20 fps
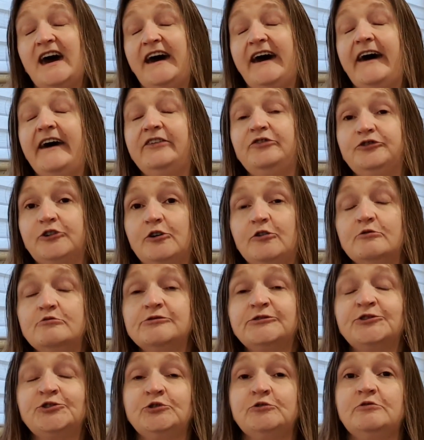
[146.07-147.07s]
And
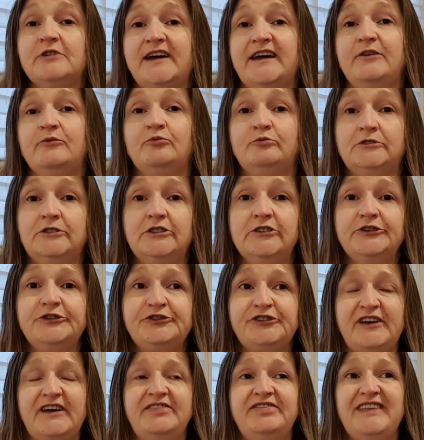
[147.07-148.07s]
also, it
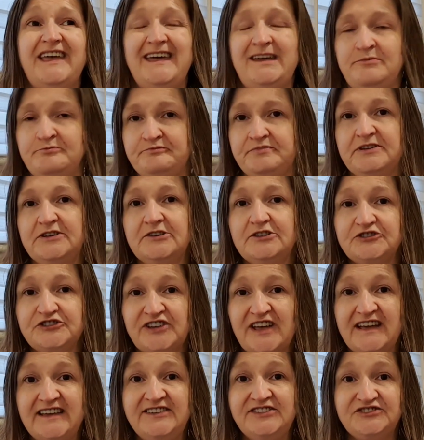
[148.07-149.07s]
was an emperor
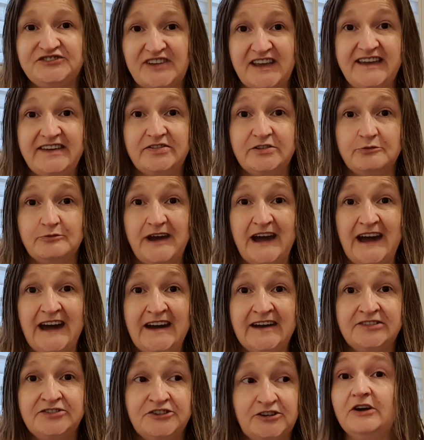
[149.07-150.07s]
size set that we
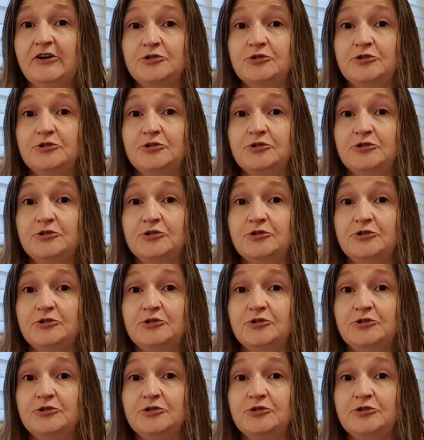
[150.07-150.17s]
had.